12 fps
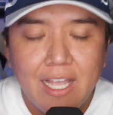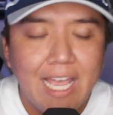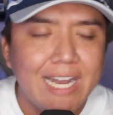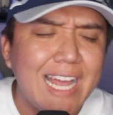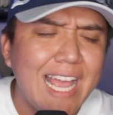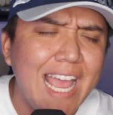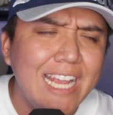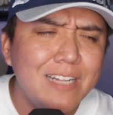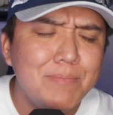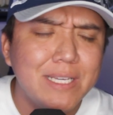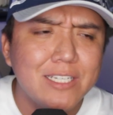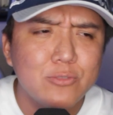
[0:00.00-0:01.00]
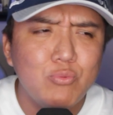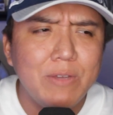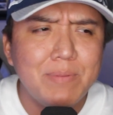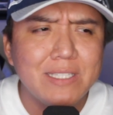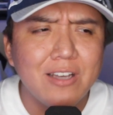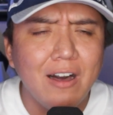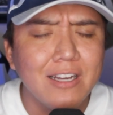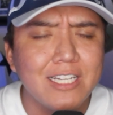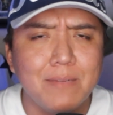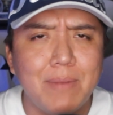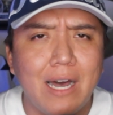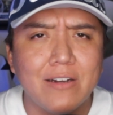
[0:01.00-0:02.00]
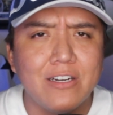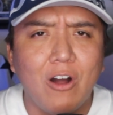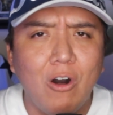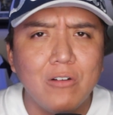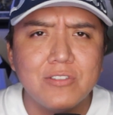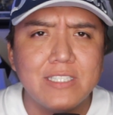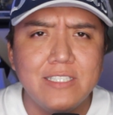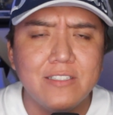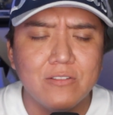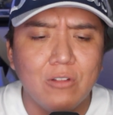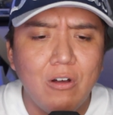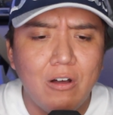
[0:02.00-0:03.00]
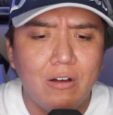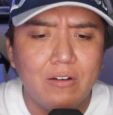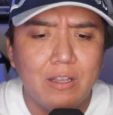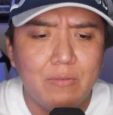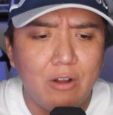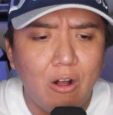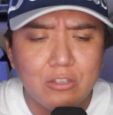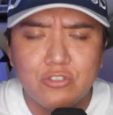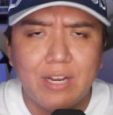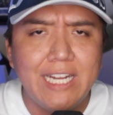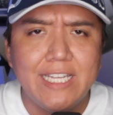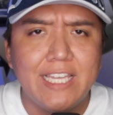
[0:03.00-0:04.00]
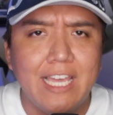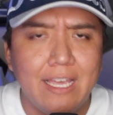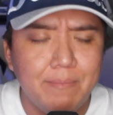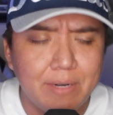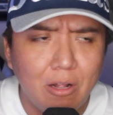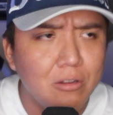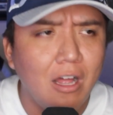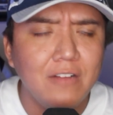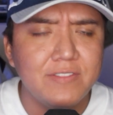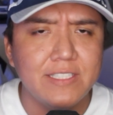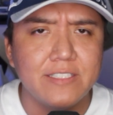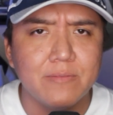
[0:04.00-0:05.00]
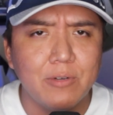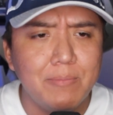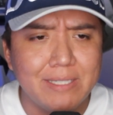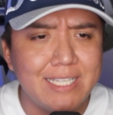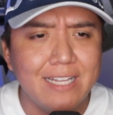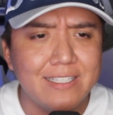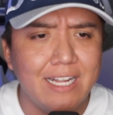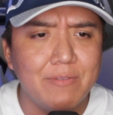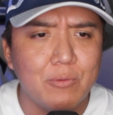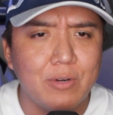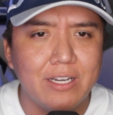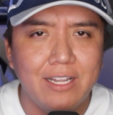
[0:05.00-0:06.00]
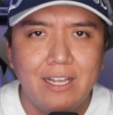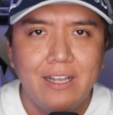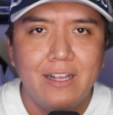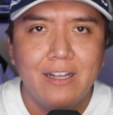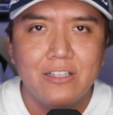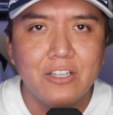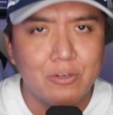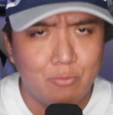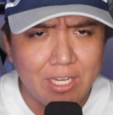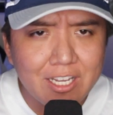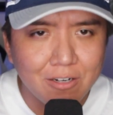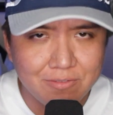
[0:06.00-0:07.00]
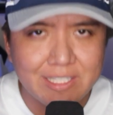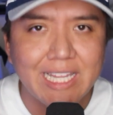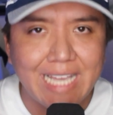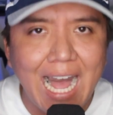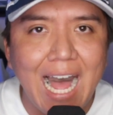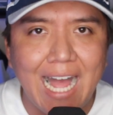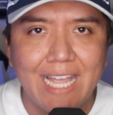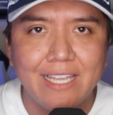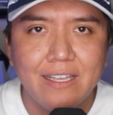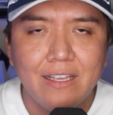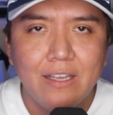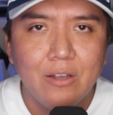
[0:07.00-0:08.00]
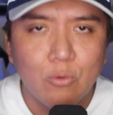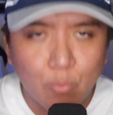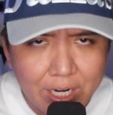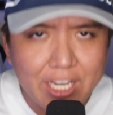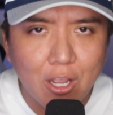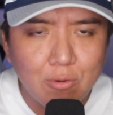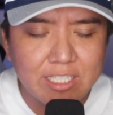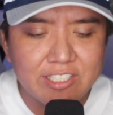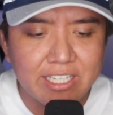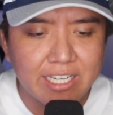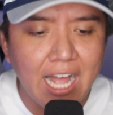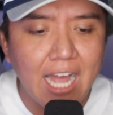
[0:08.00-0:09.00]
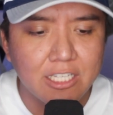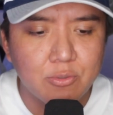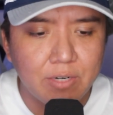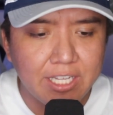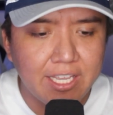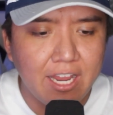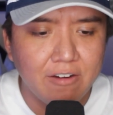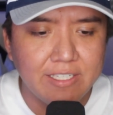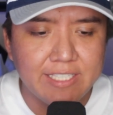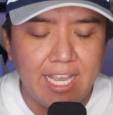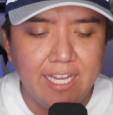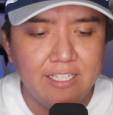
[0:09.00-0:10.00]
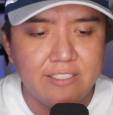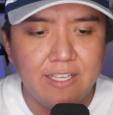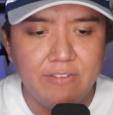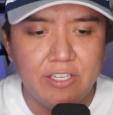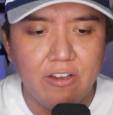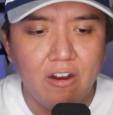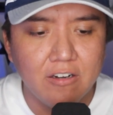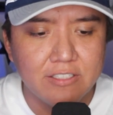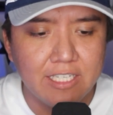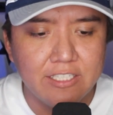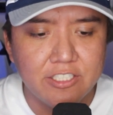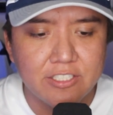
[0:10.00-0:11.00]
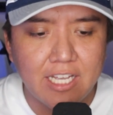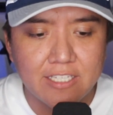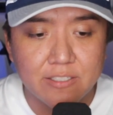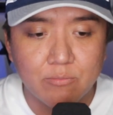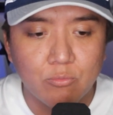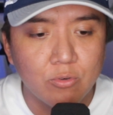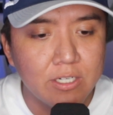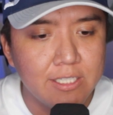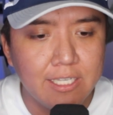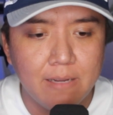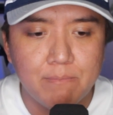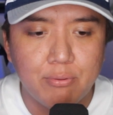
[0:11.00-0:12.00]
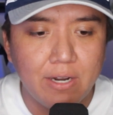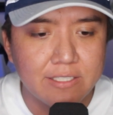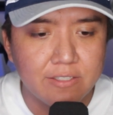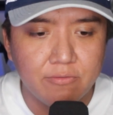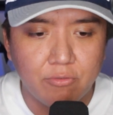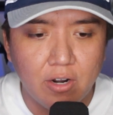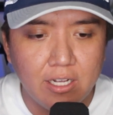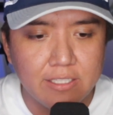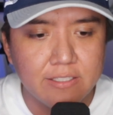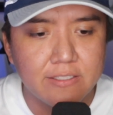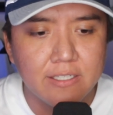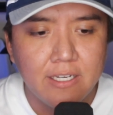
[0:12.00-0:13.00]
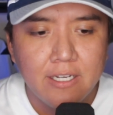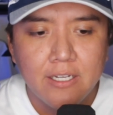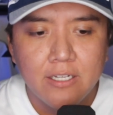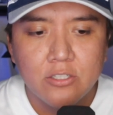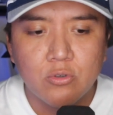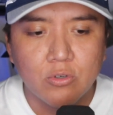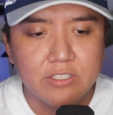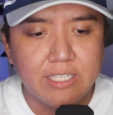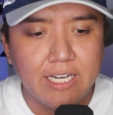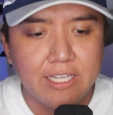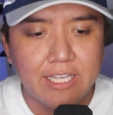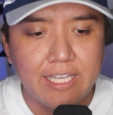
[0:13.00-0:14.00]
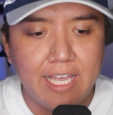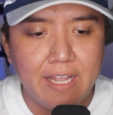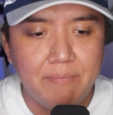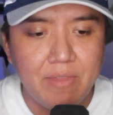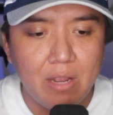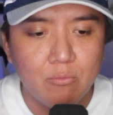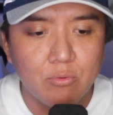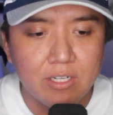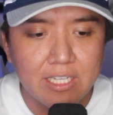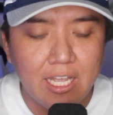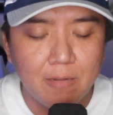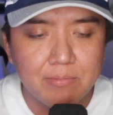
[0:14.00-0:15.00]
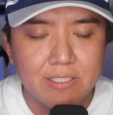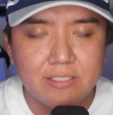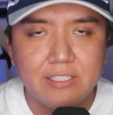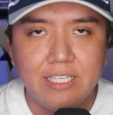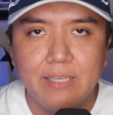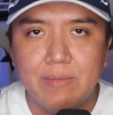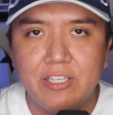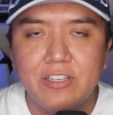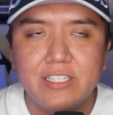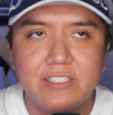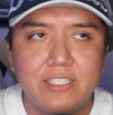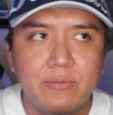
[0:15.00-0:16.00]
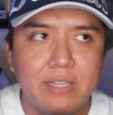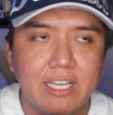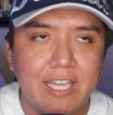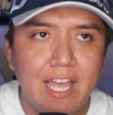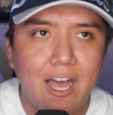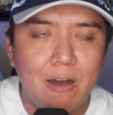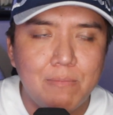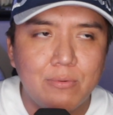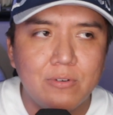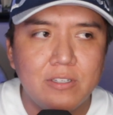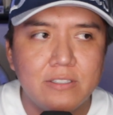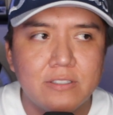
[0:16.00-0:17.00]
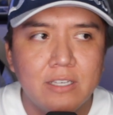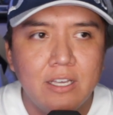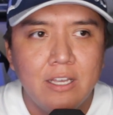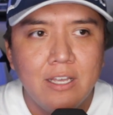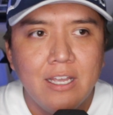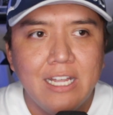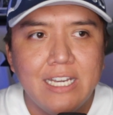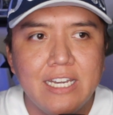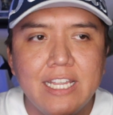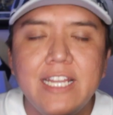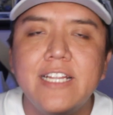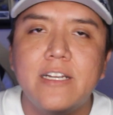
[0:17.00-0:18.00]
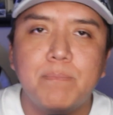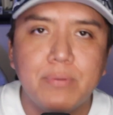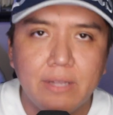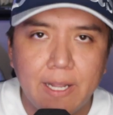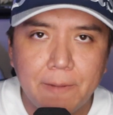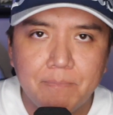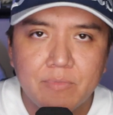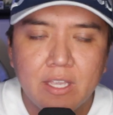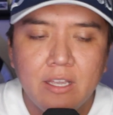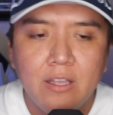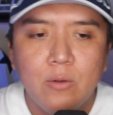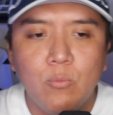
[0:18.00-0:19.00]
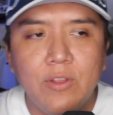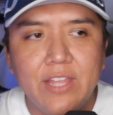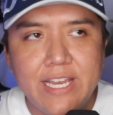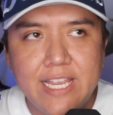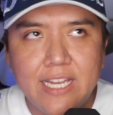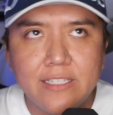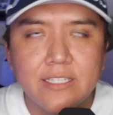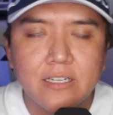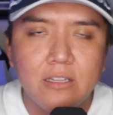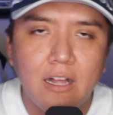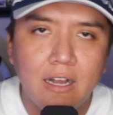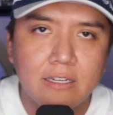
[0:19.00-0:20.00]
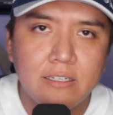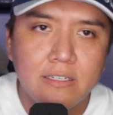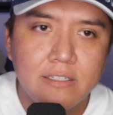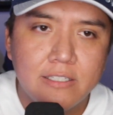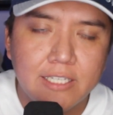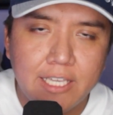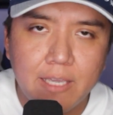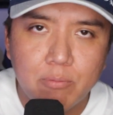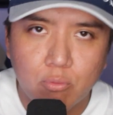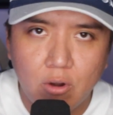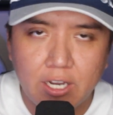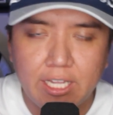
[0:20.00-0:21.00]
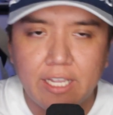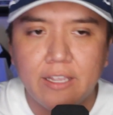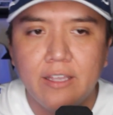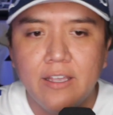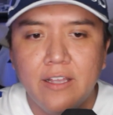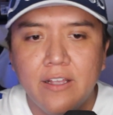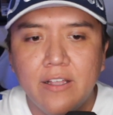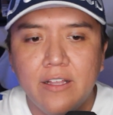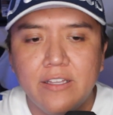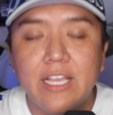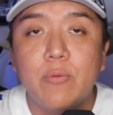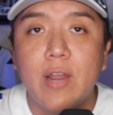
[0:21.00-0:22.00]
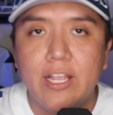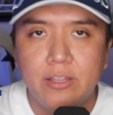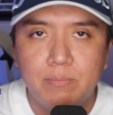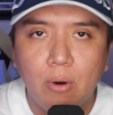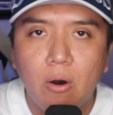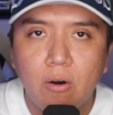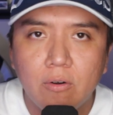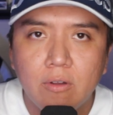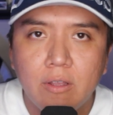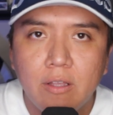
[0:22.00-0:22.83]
And I hate it because we've been talking about it all season long and all training camp and all offseason. We've been telling everyone, look, Rico's the guy. Rico is the guy. 20 carries, 87 yards, and just had some really impressive runs towards the end of the game that really helped this team. And you could see when the Cowboys needed a play, when they needed to clock to keep running, they ran the ball.